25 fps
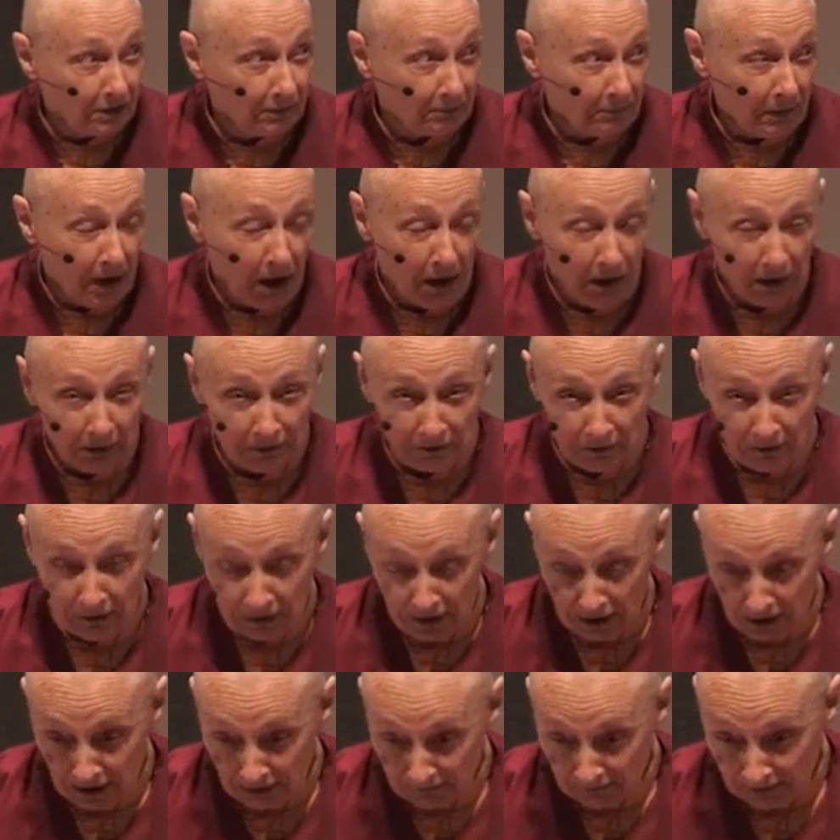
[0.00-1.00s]
about
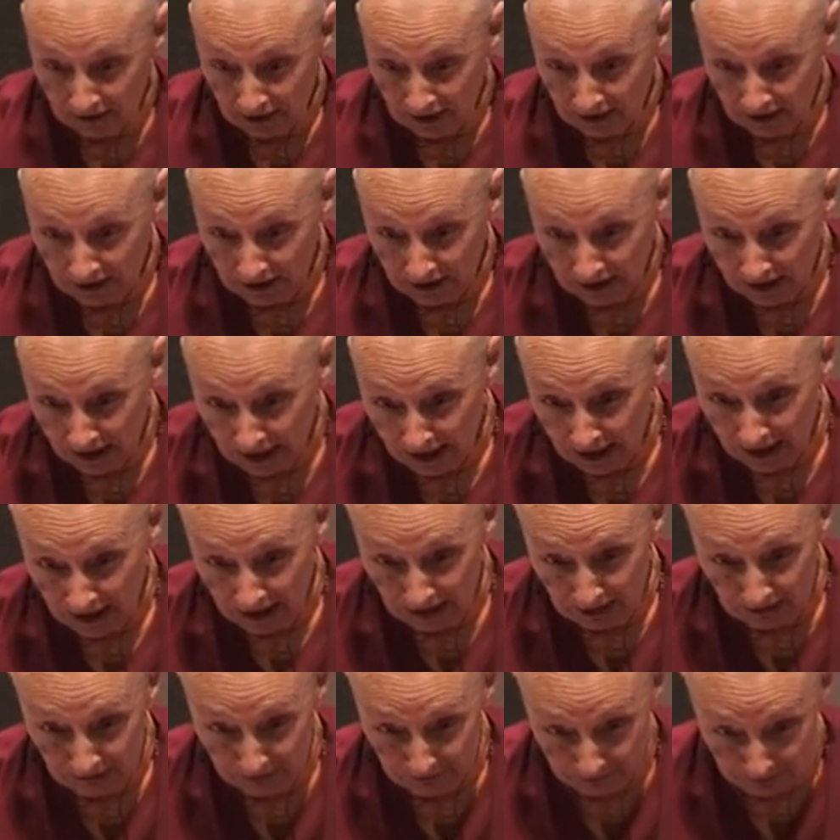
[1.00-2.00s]
not living in
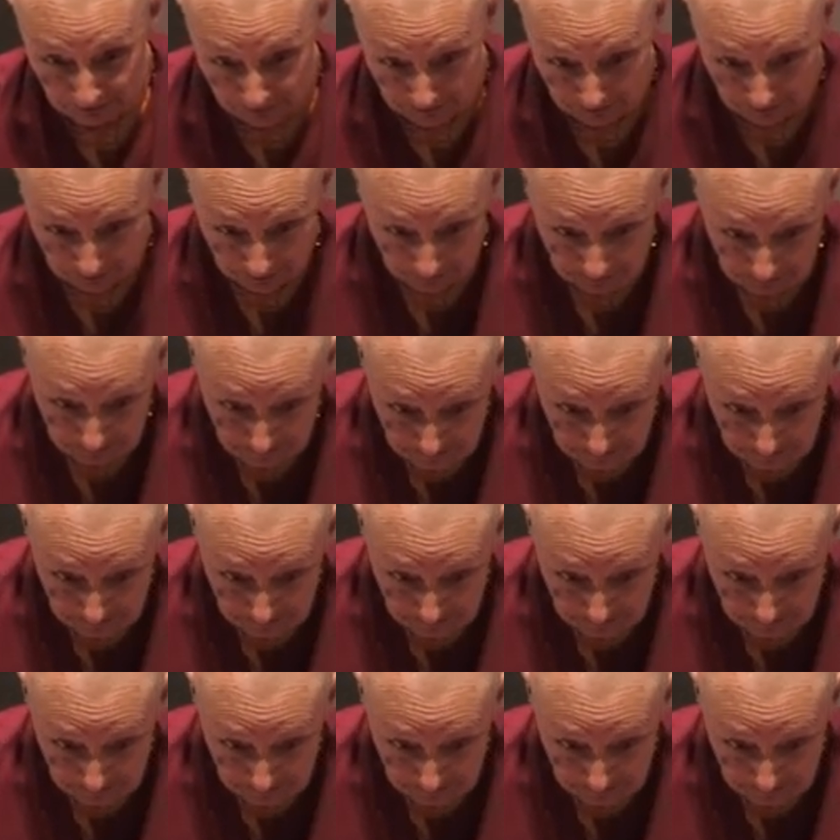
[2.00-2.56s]
caves.